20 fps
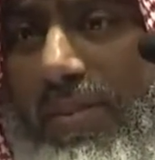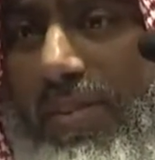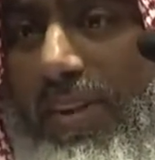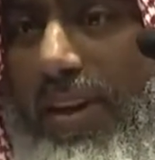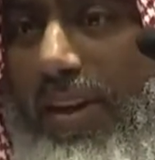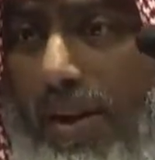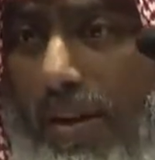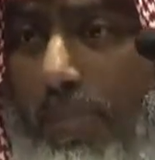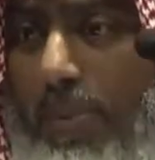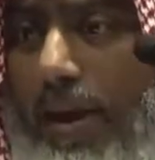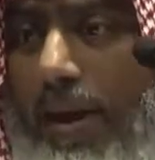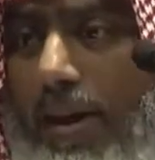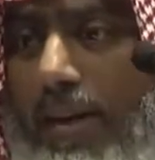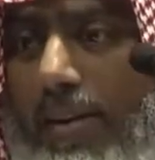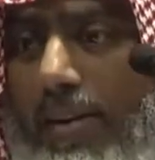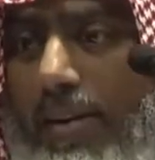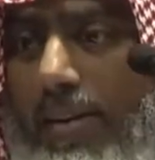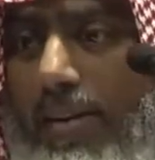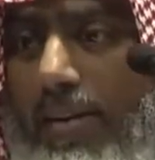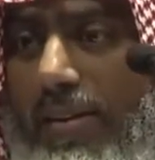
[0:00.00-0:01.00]
The riba,
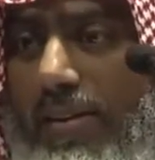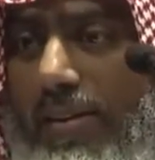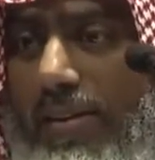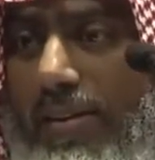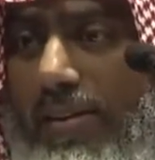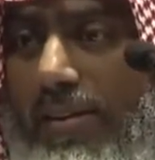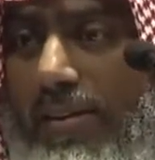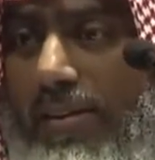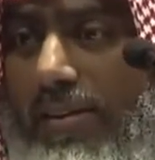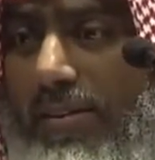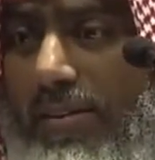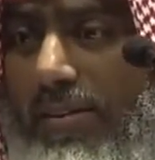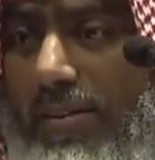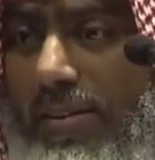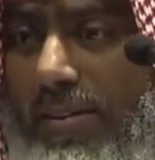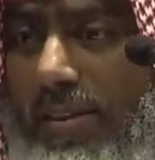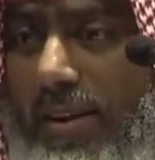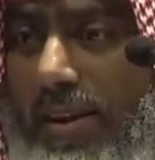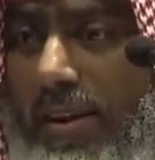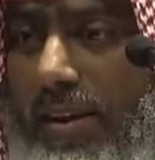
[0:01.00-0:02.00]

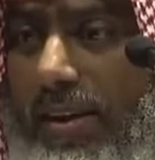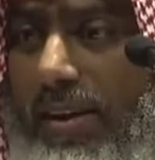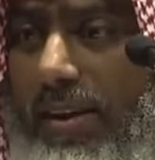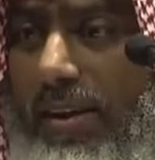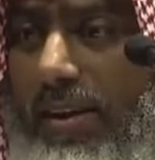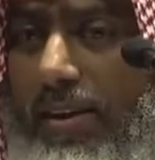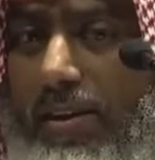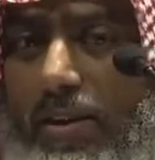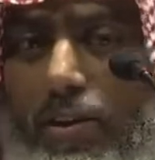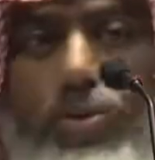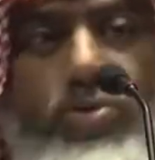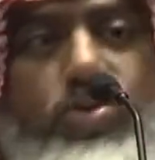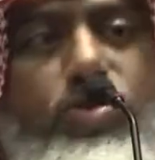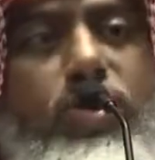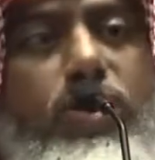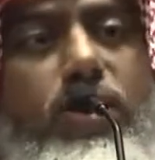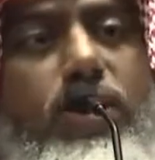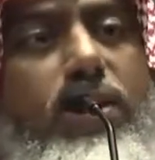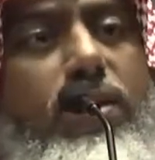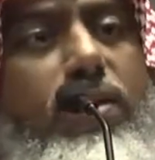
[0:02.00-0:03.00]
the
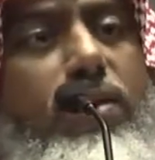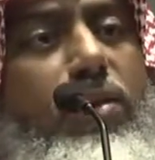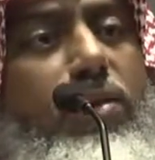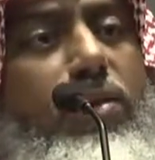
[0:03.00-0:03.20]
usury